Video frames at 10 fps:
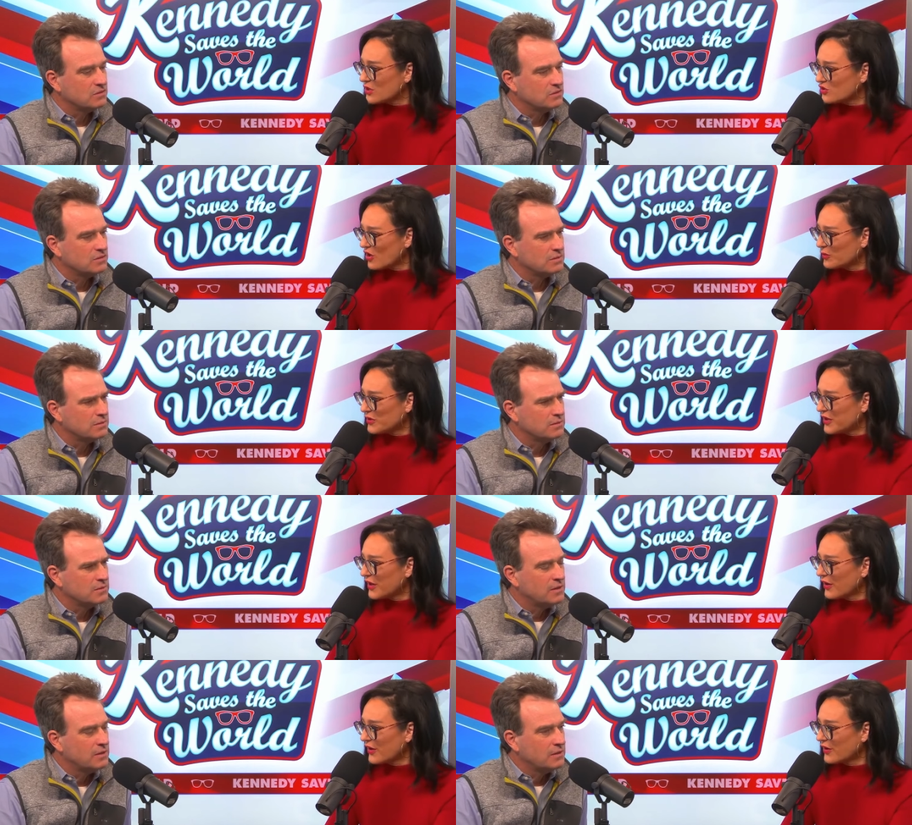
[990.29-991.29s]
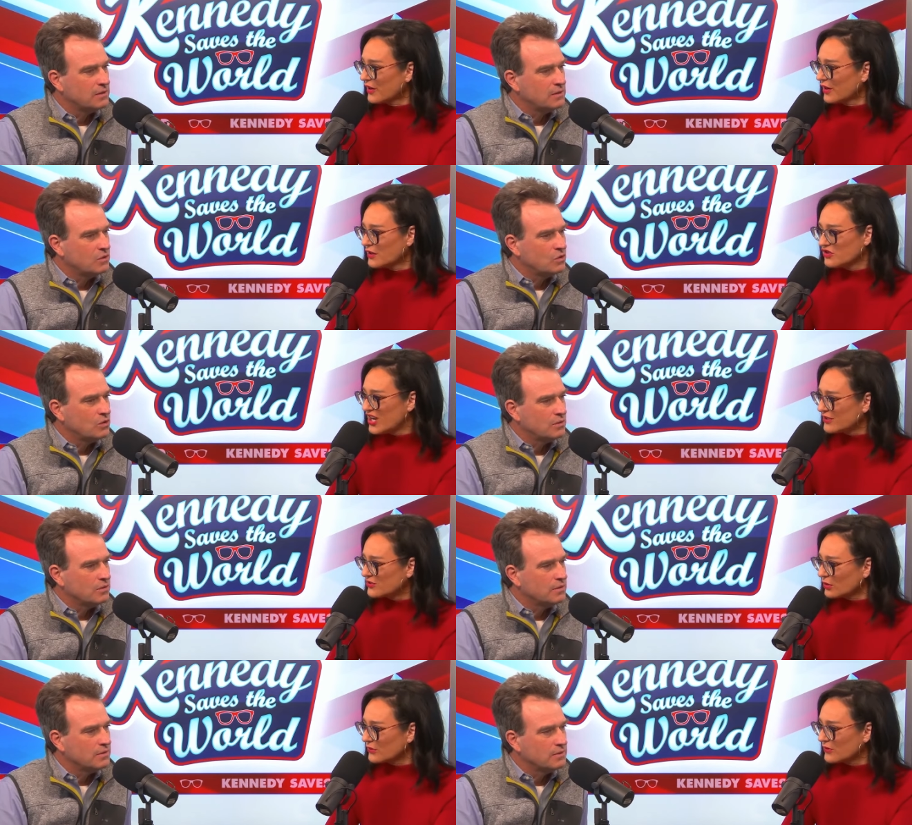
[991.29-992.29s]
Speaker 1: Jean Pierre, Jake
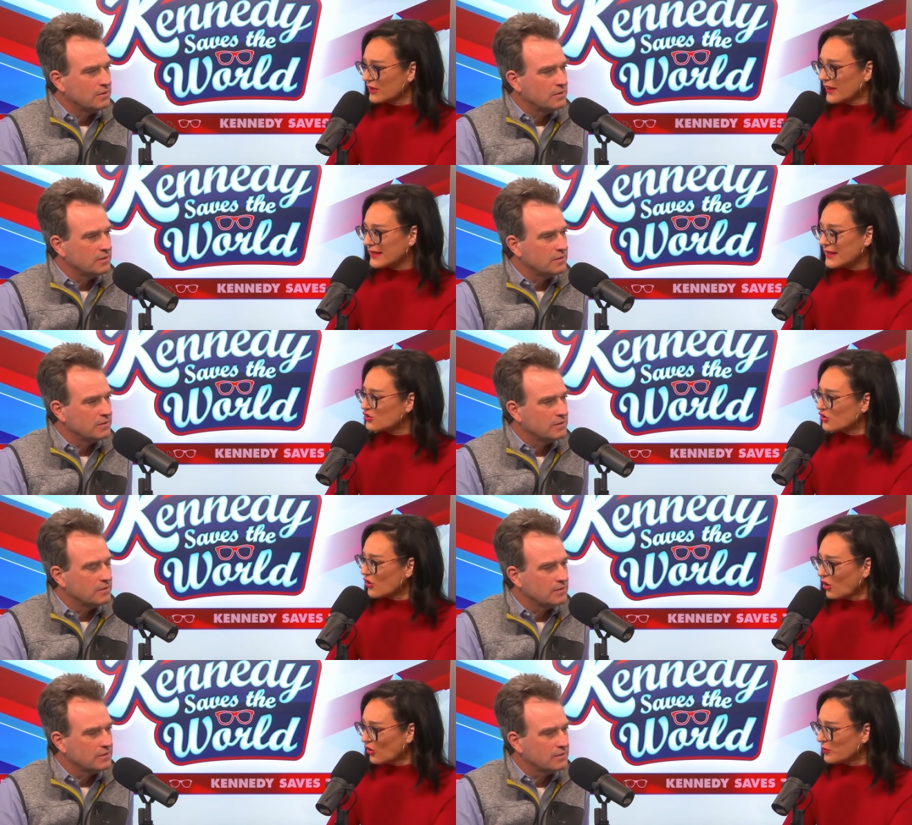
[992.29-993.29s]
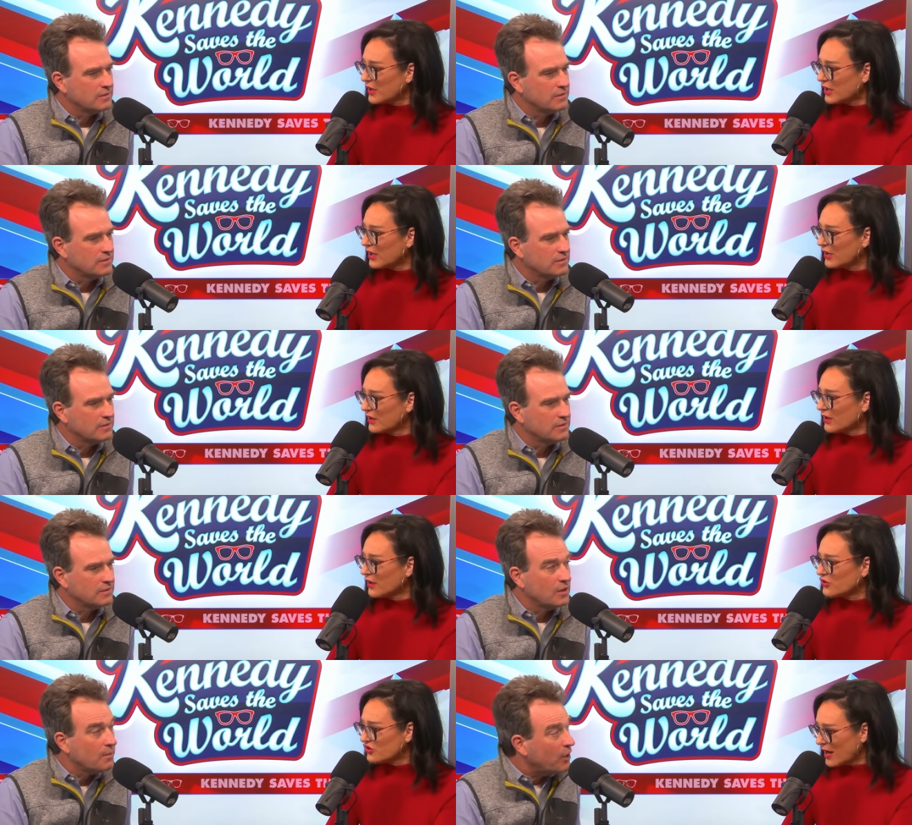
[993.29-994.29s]
Sullivan, like they should all be
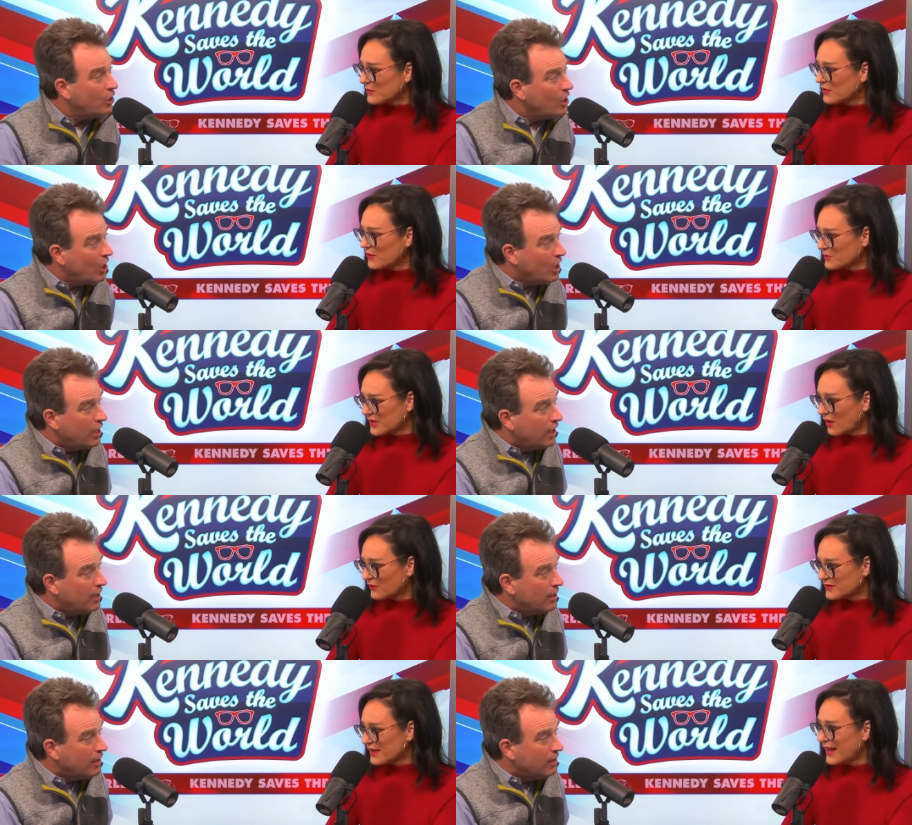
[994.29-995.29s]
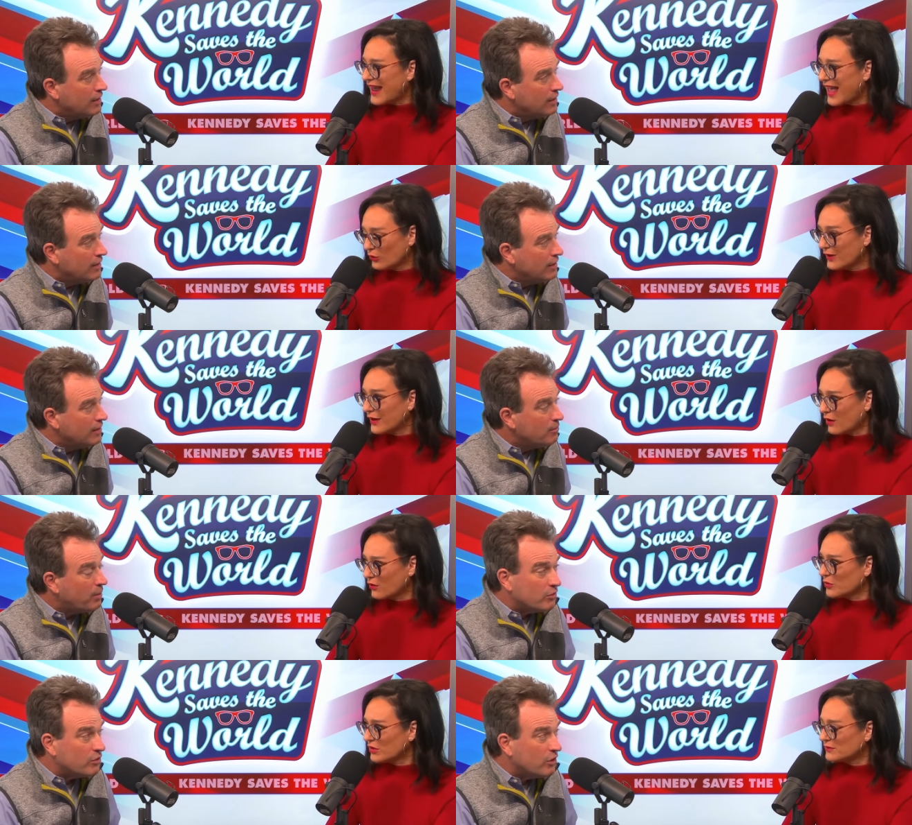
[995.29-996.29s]
ashamed of themselves and held
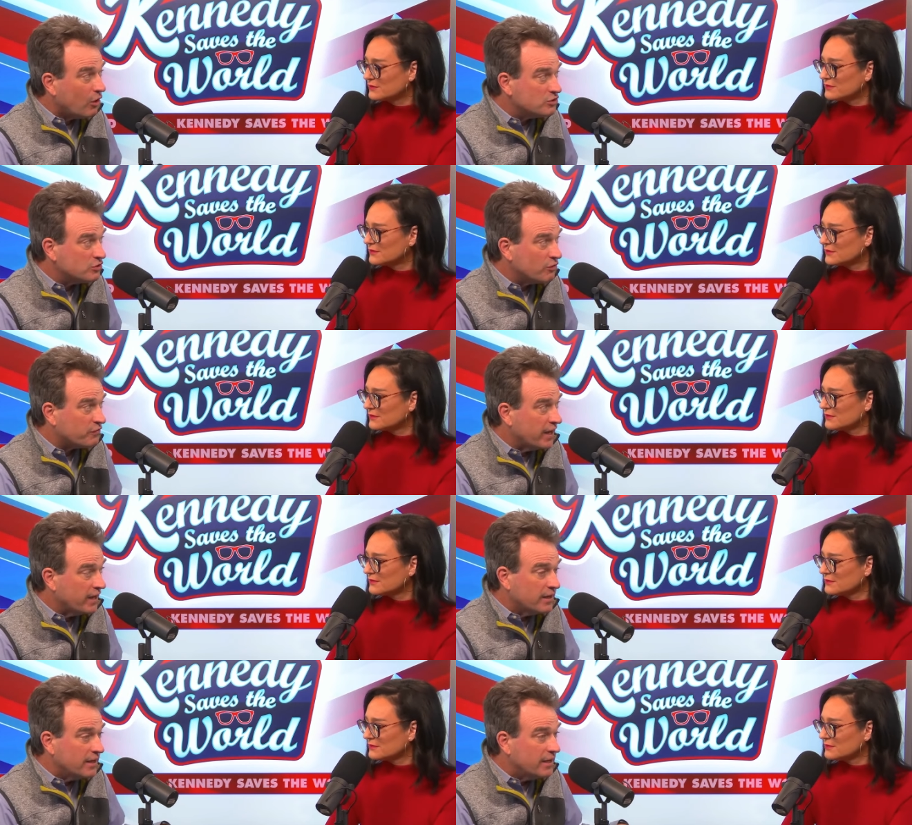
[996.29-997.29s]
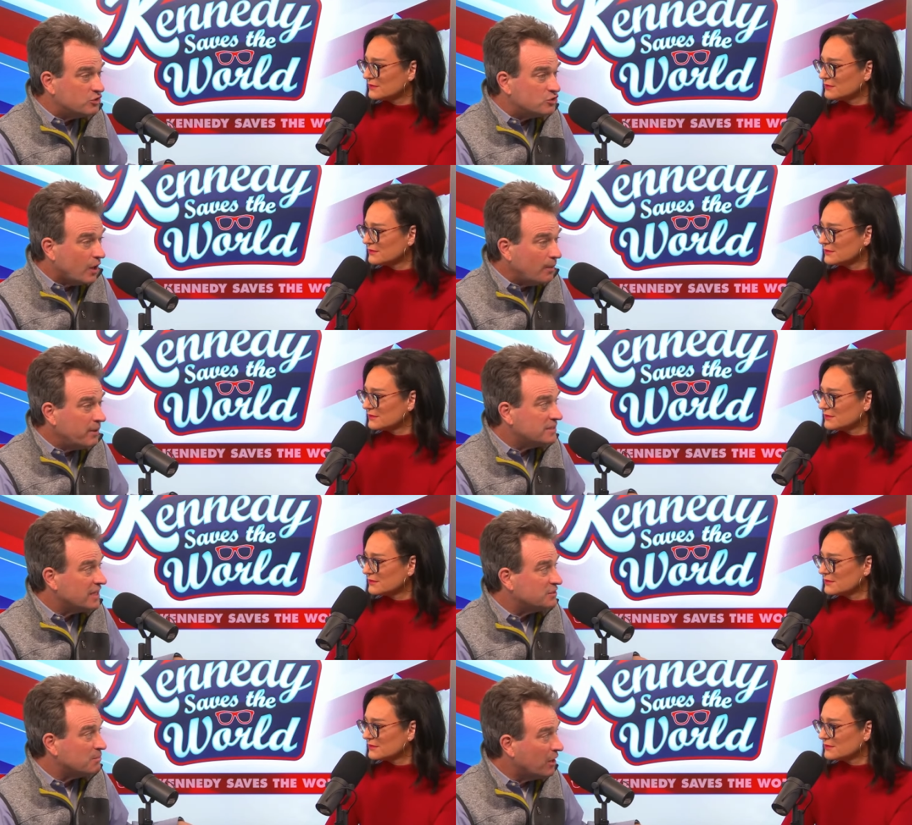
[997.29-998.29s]
accountable.
Speaker 2: But also, don't forget, Trump is
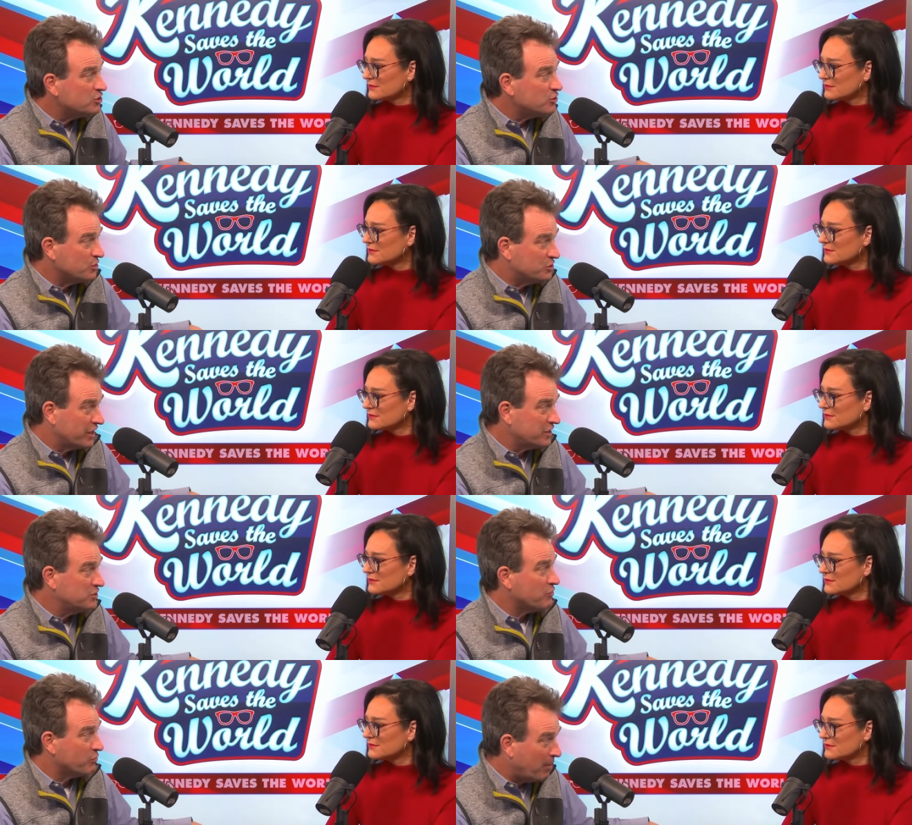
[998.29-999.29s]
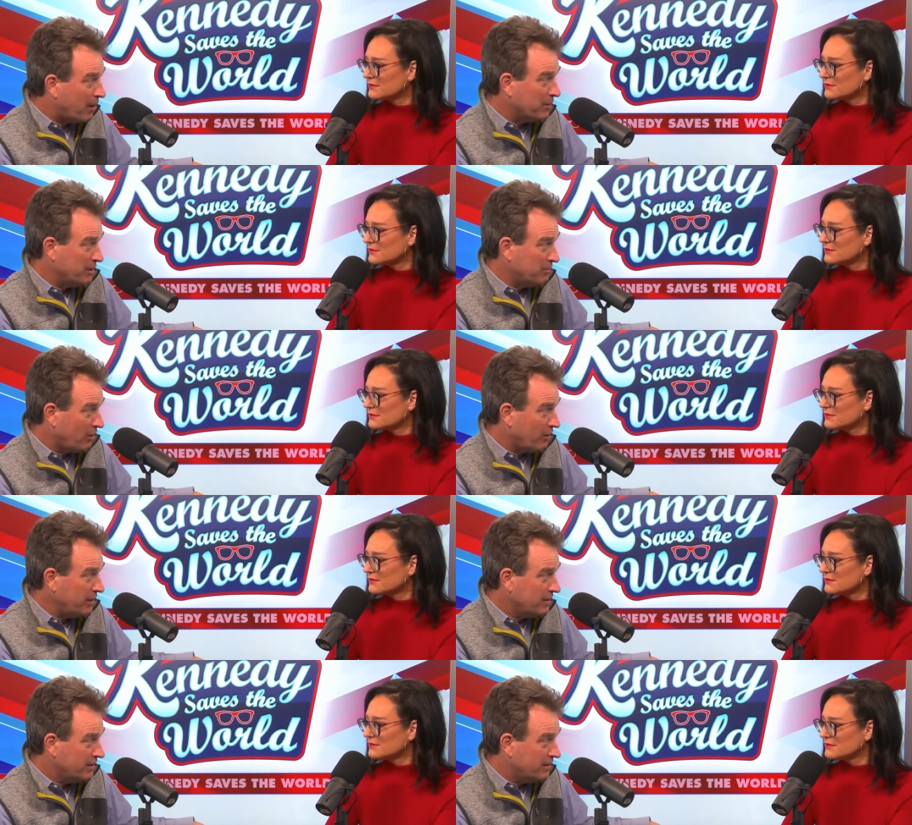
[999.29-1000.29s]
as much a rejection of the Republican Party
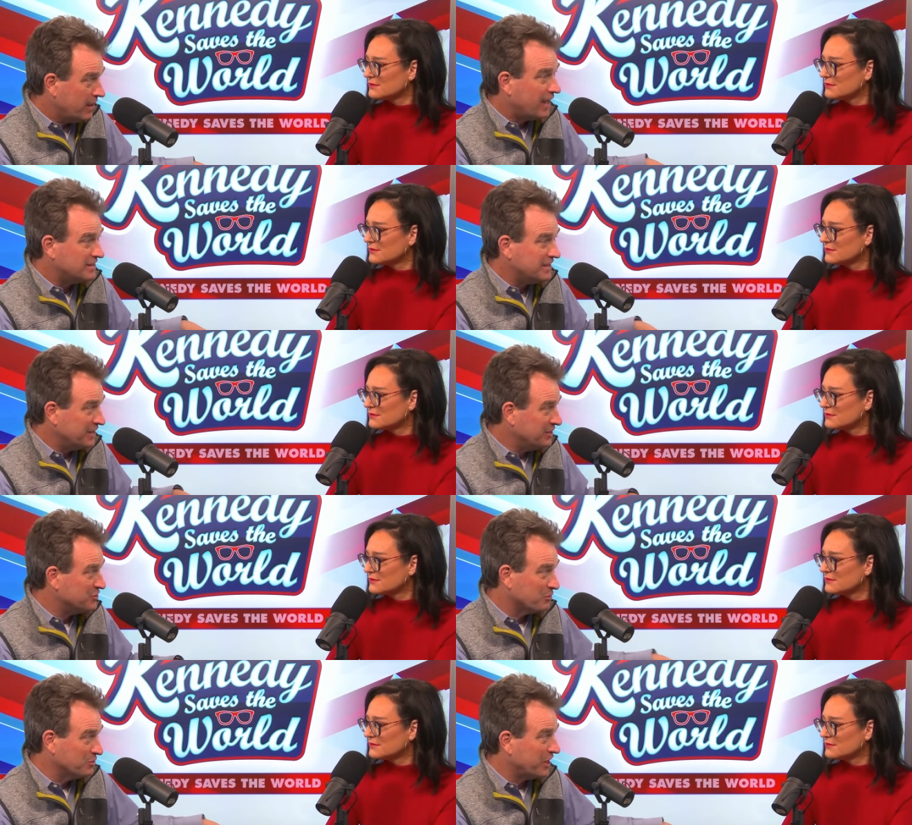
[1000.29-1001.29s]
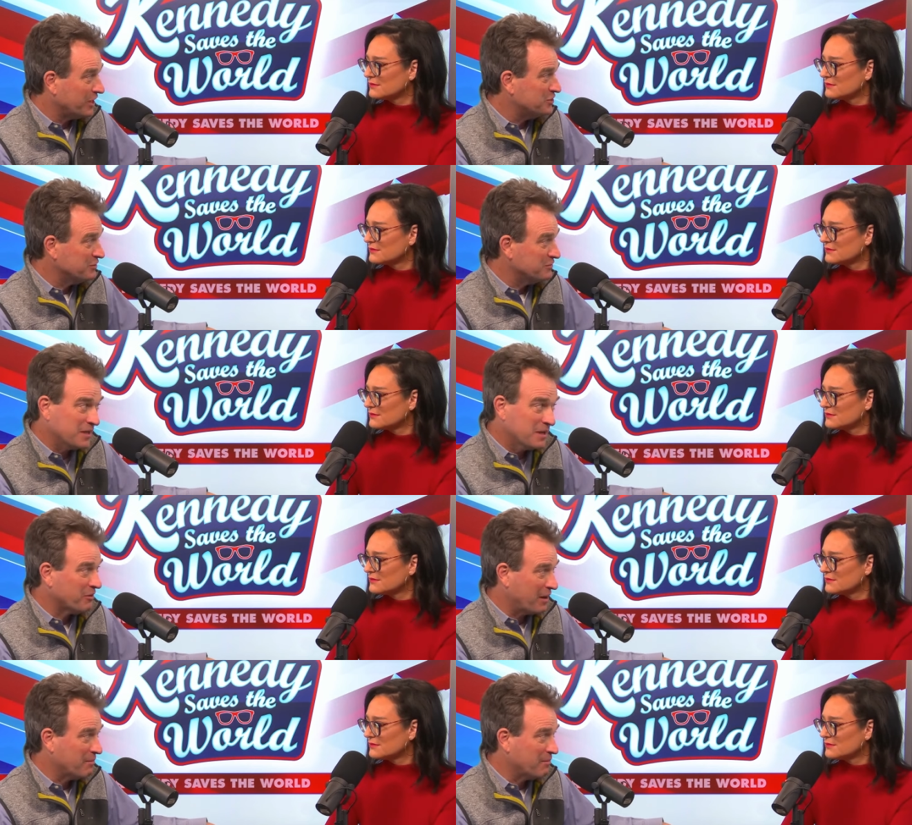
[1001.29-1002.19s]
as he is a rejection of the Democrat